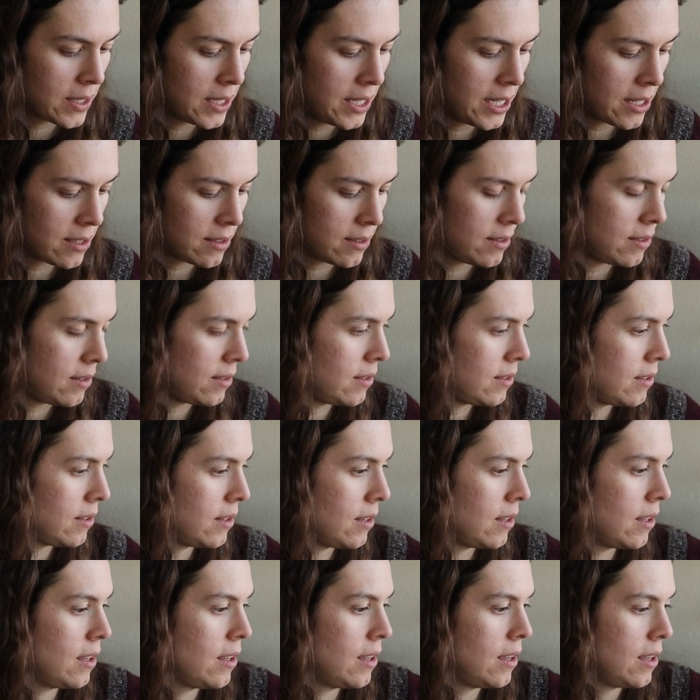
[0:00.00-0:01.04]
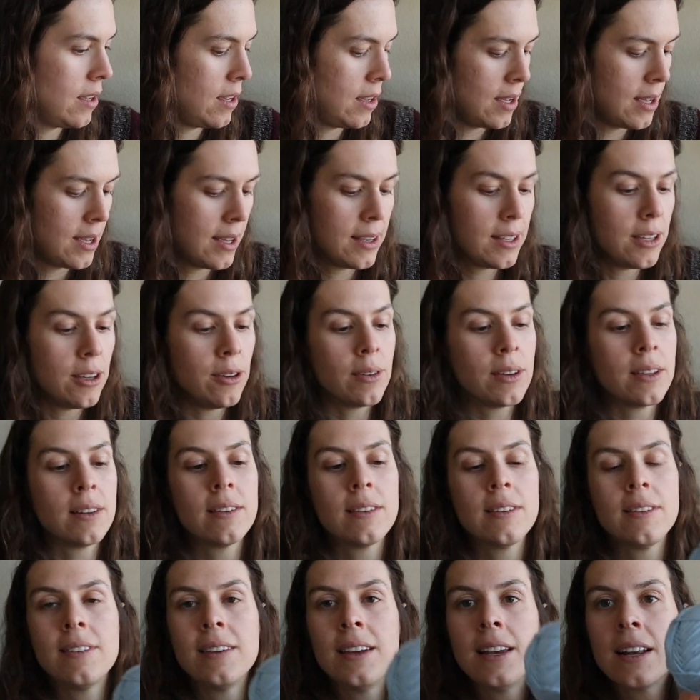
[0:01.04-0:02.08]
Yes. You can
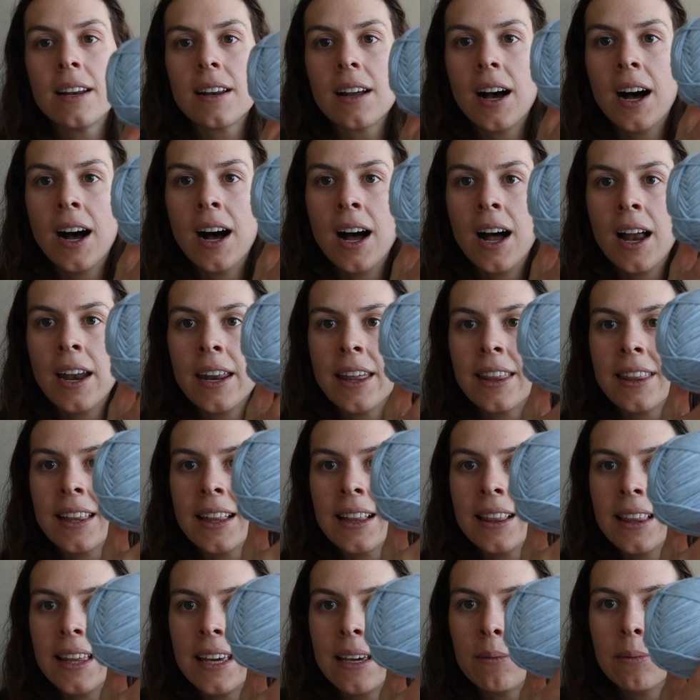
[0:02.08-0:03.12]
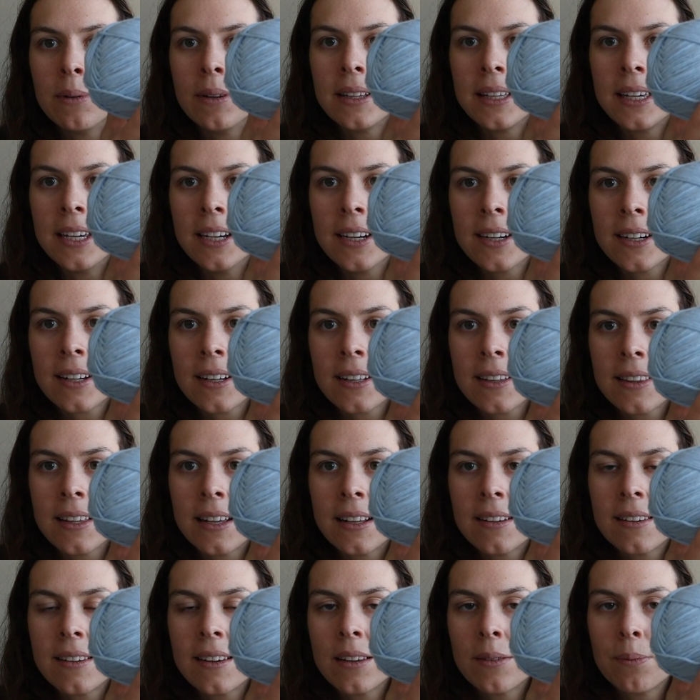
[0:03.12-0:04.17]
see it on the label here
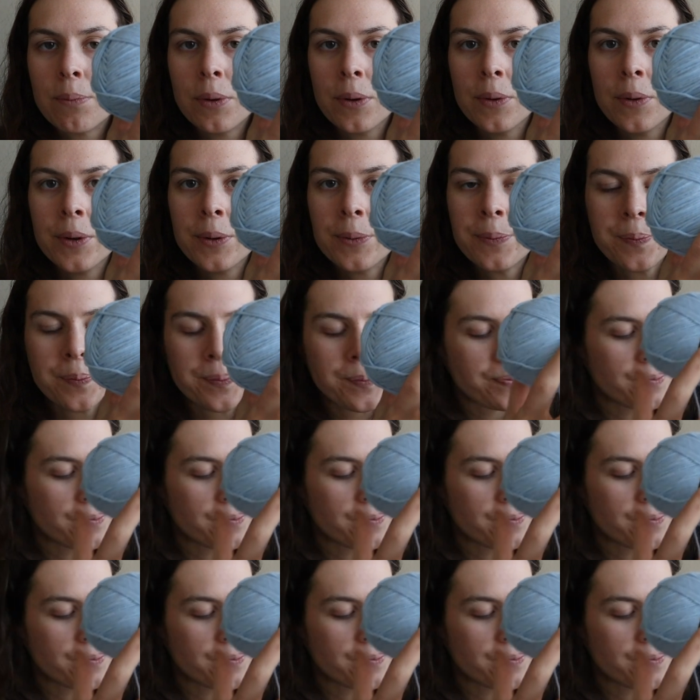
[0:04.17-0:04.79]
that says Peru.